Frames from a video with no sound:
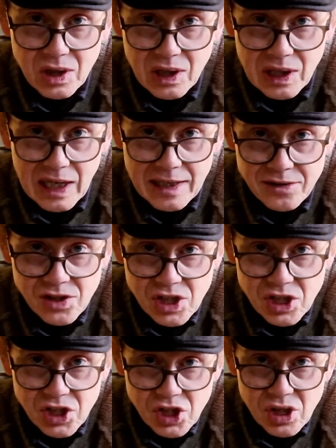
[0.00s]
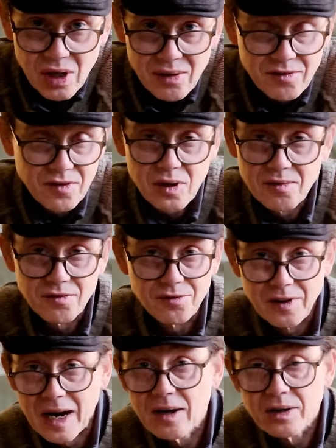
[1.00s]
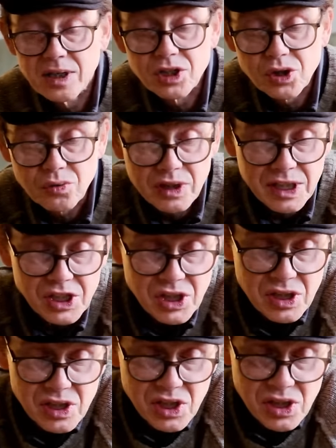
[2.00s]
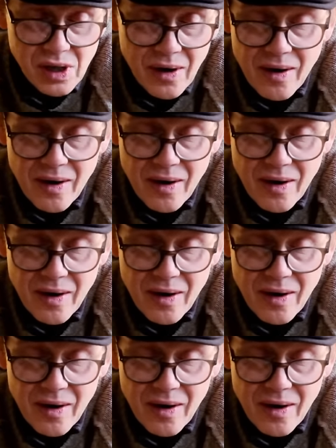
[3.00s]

lenses for various reasons,